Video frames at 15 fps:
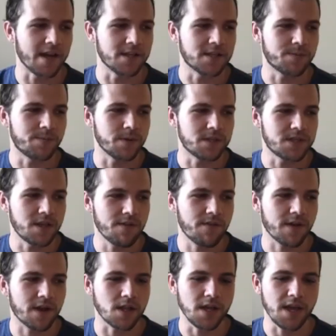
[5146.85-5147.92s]

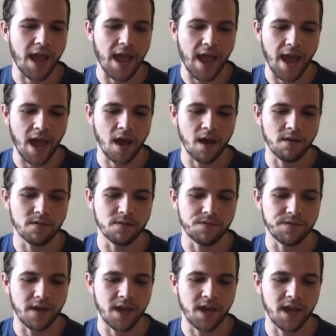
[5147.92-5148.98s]
specifically have
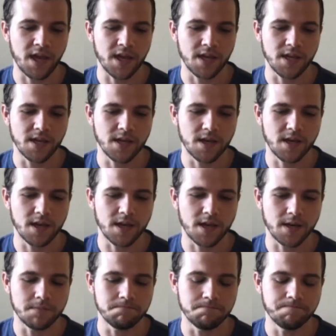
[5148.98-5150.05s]
a
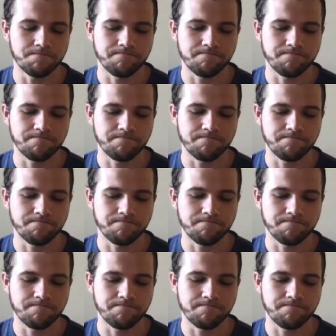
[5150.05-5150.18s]
um,